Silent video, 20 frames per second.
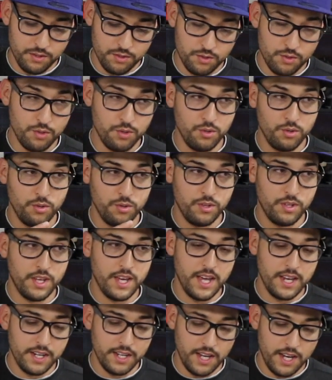to the
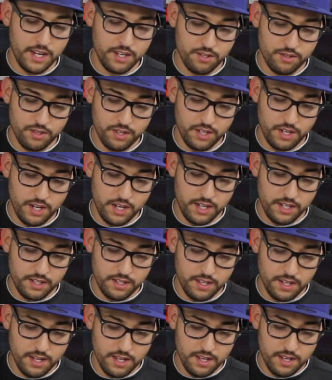NGauge, you're gonna
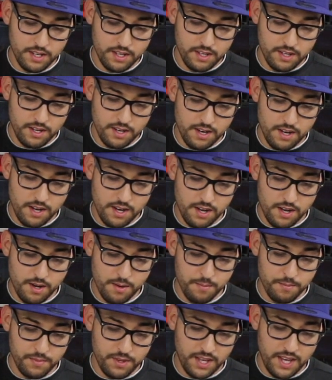need
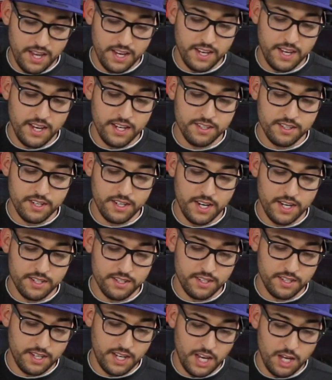the NGauge
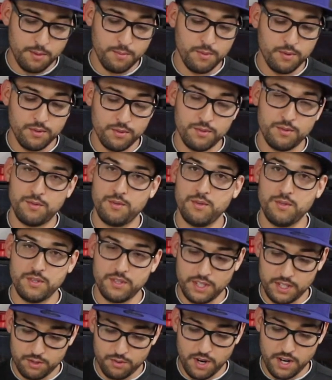connection cable to
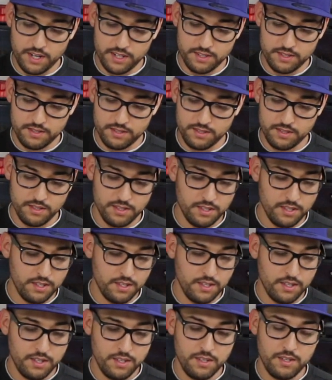the Zt3,
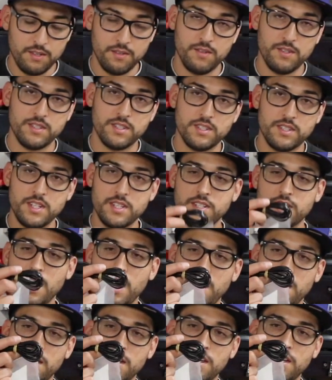which is this
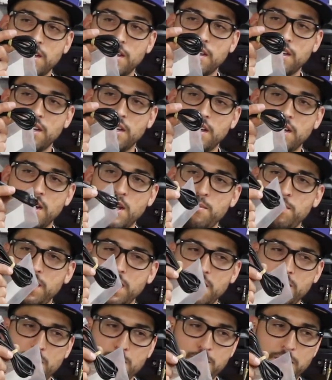guy. And I
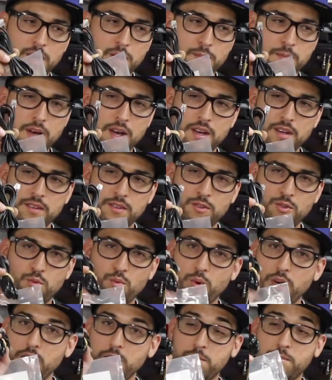believe I paid about
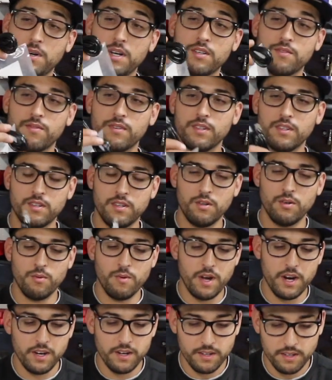20 bucks for this little
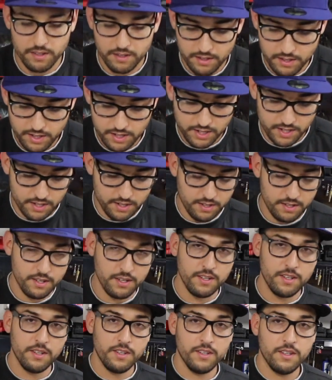wire, and
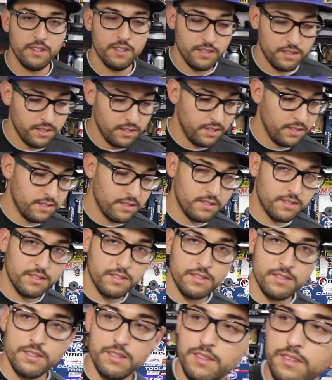
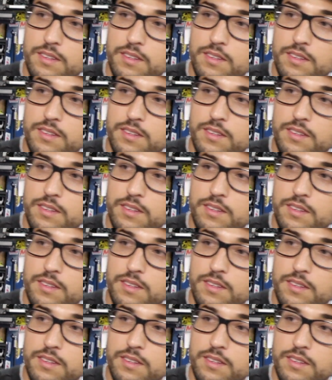it's